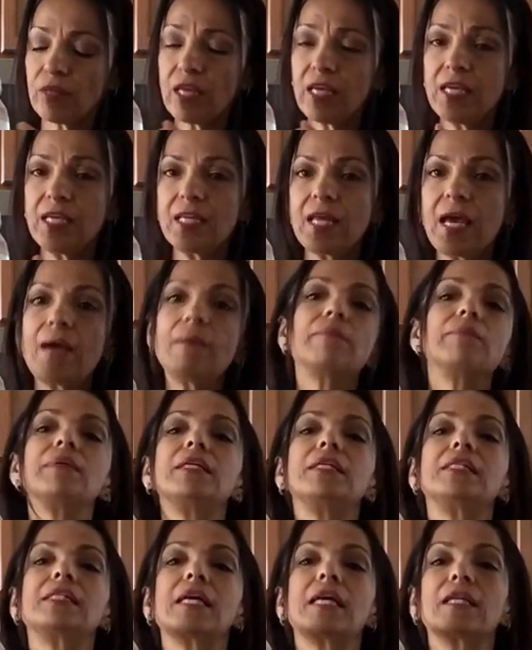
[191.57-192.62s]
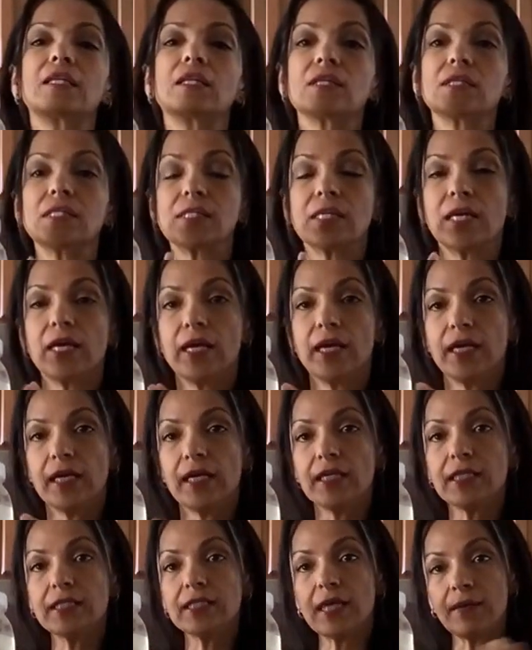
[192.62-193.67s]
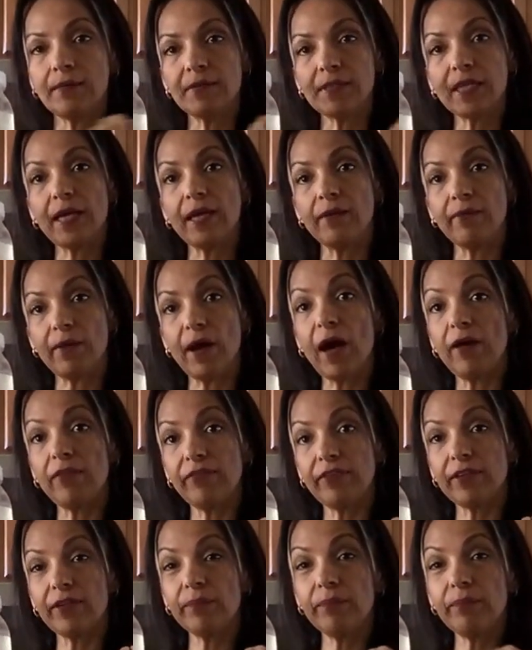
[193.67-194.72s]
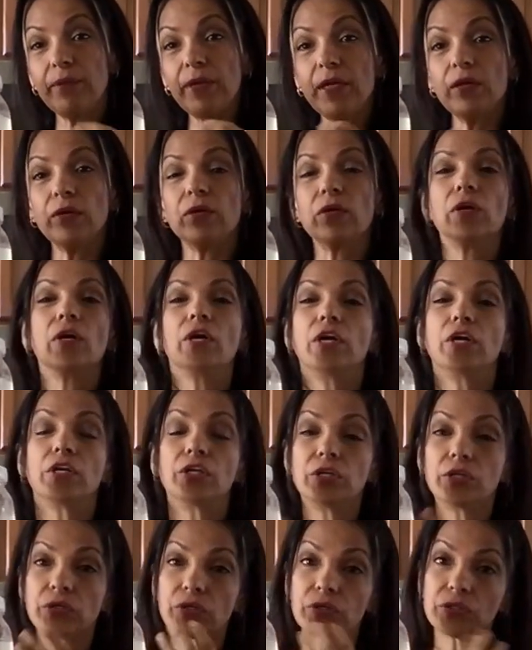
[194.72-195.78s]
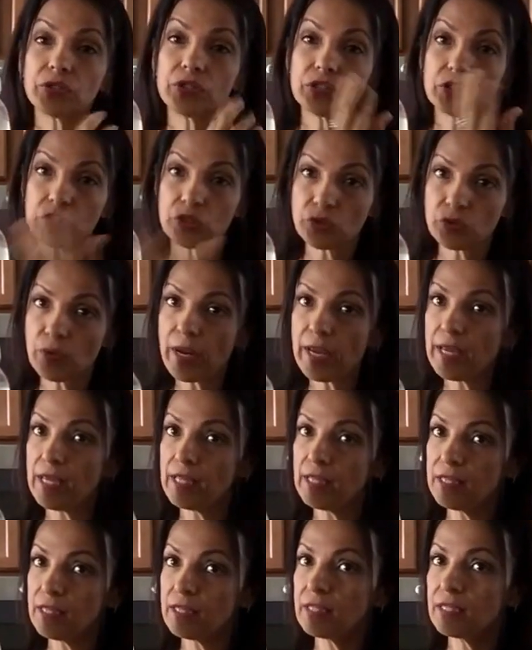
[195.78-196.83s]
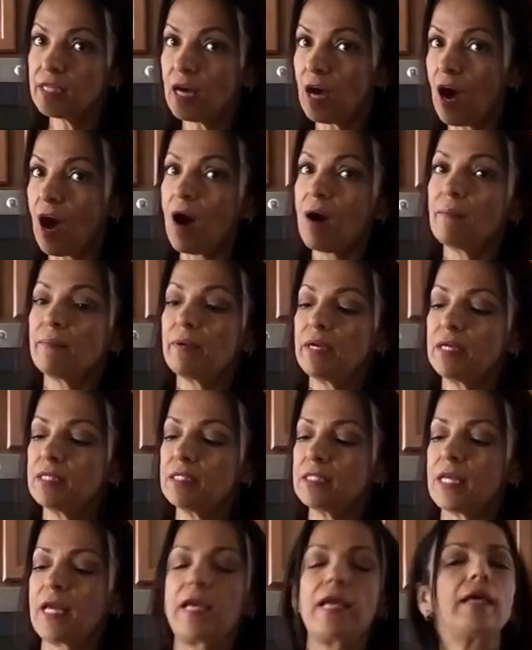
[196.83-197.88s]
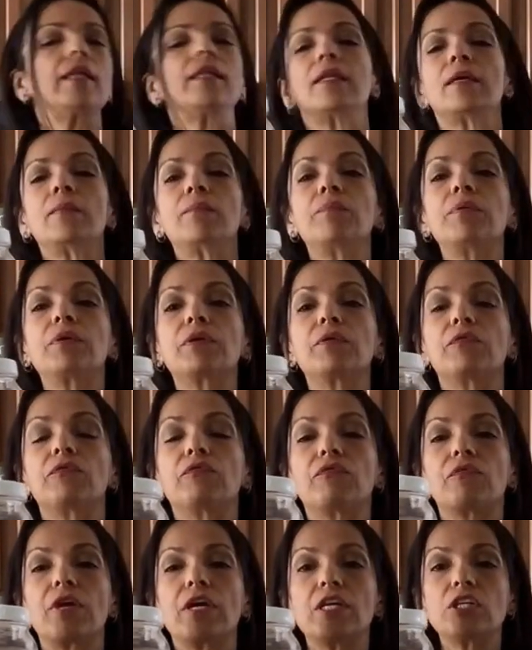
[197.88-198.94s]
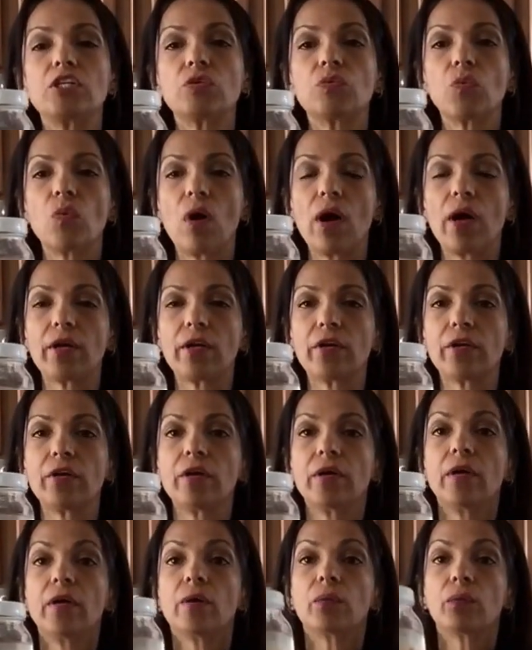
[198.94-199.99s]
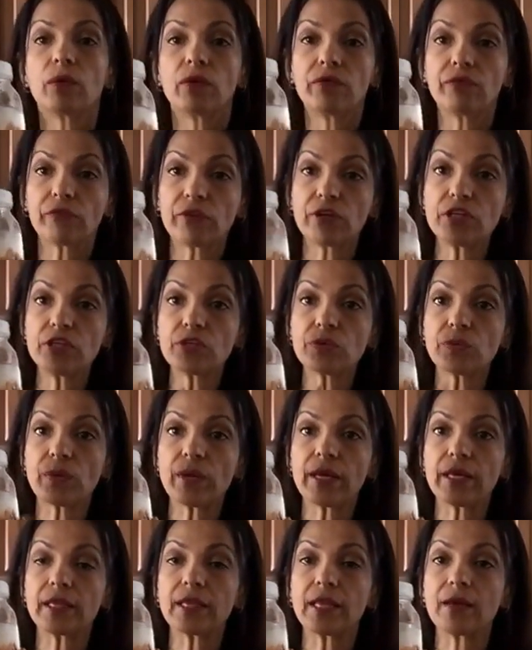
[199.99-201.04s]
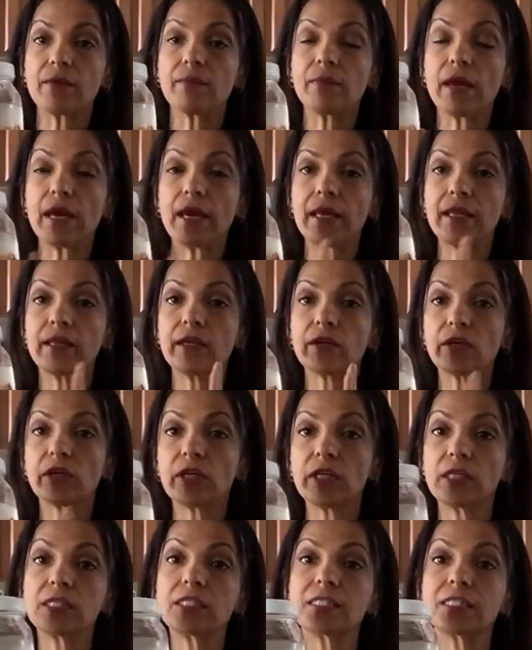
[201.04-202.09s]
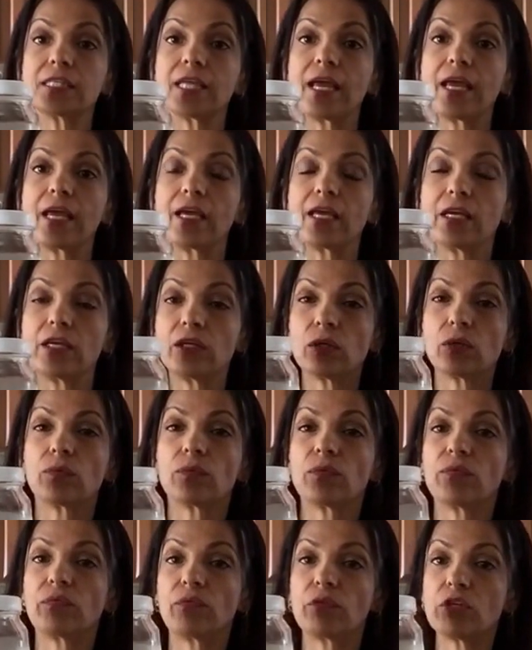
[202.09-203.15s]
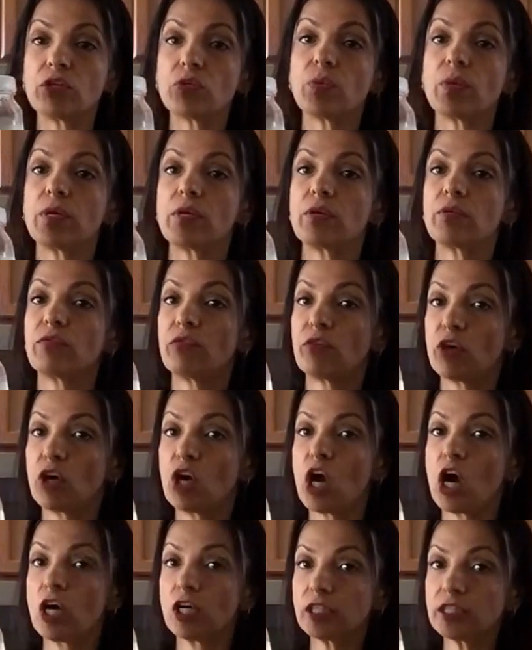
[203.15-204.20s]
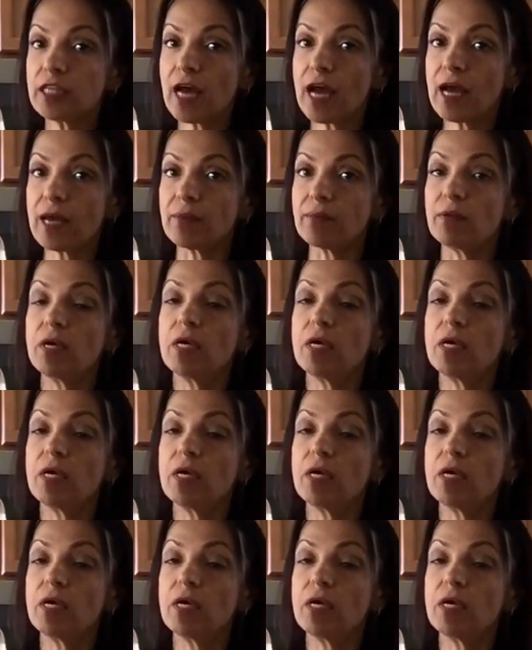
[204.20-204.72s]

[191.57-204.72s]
And that means that those enzymes came off of the peel. You could strain the almonds and then put fresh water, refrigerate them, and they're gonna stay in your refrigerator for a long time.